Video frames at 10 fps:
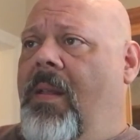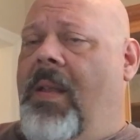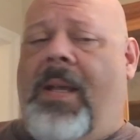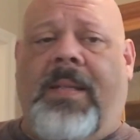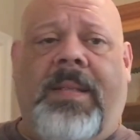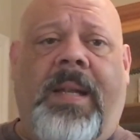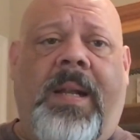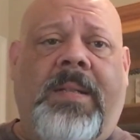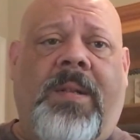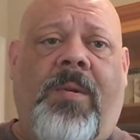Like I said,
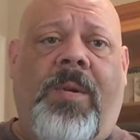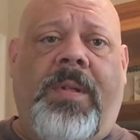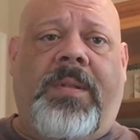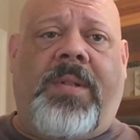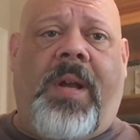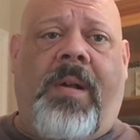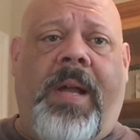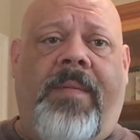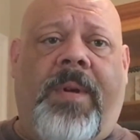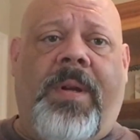as always, y'all
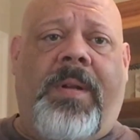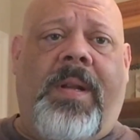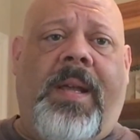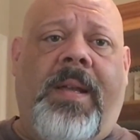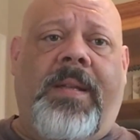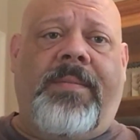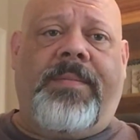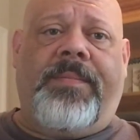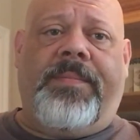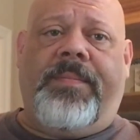have a good day,
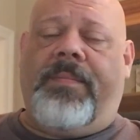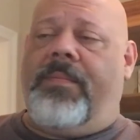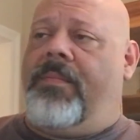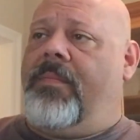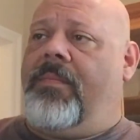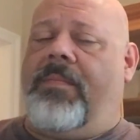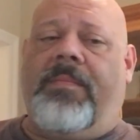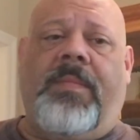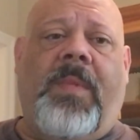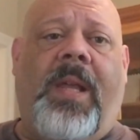
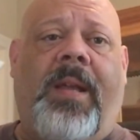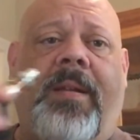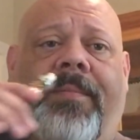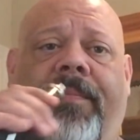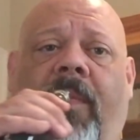and